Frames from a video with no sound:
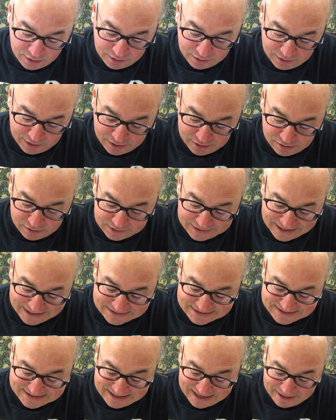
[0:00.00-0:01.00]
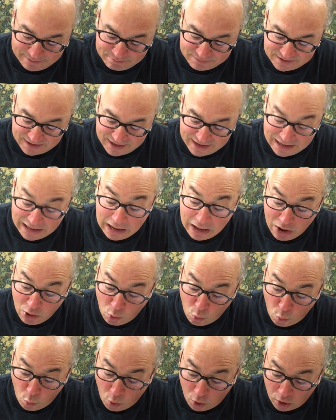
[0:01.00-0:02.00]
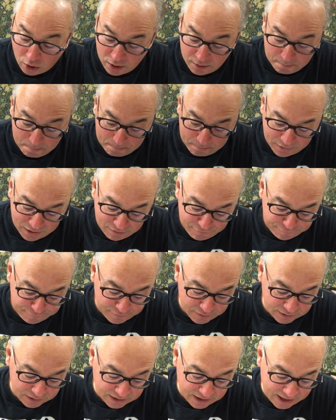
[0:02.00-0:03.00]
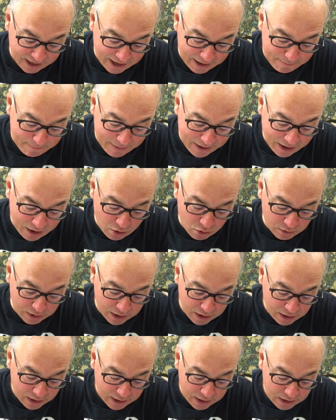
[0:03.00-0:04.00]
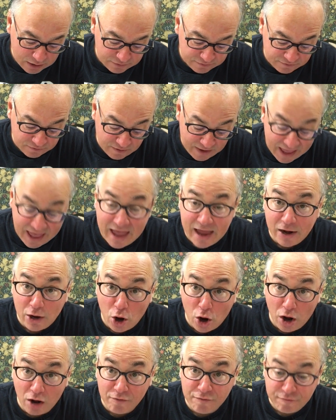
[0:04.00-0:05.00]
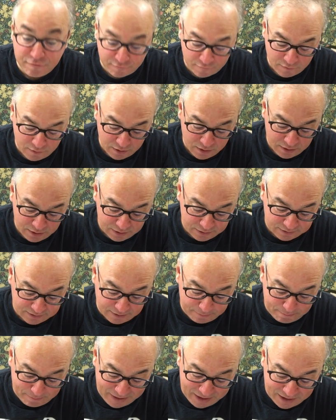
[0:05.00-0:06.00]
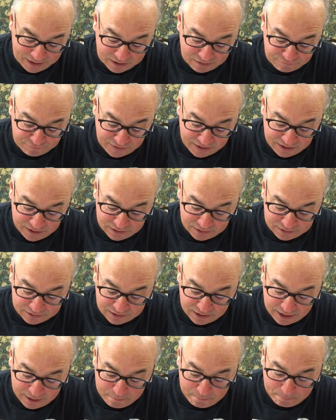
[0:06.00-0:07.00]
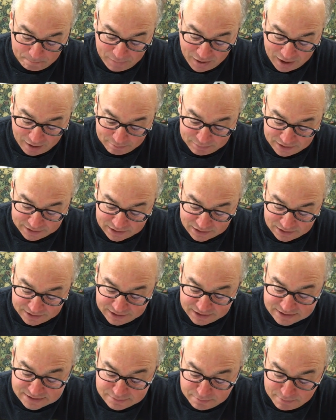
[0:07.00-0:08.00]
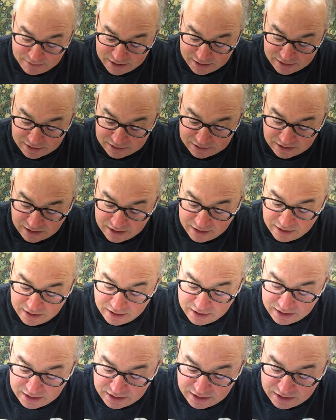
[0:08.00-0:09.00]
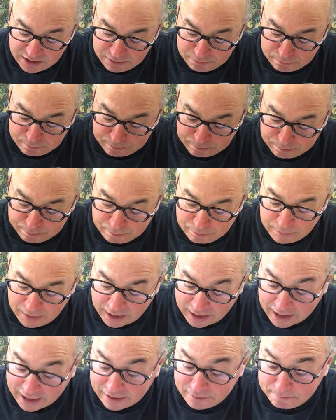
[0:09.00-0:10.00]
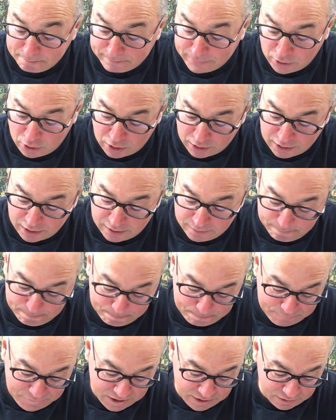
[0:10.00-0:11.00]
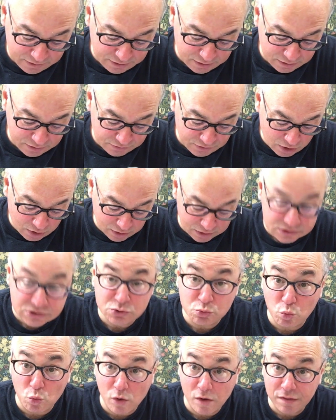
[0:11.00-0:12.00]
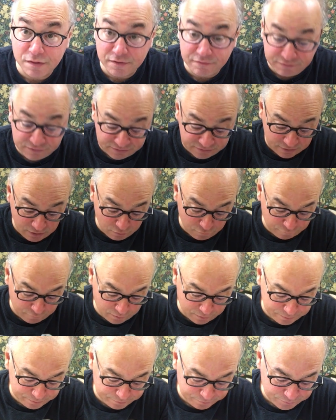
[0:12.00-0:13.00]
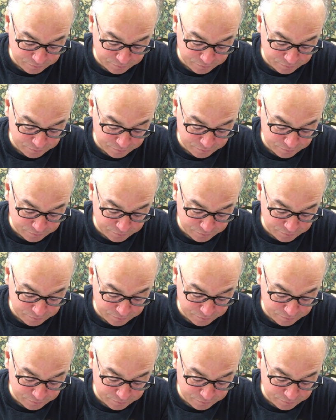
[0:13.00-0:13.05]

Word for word: Later that same day, Warren Buffett came out to head off the Bank of England and publicly admitted he had bought a billion dollars worth of silver.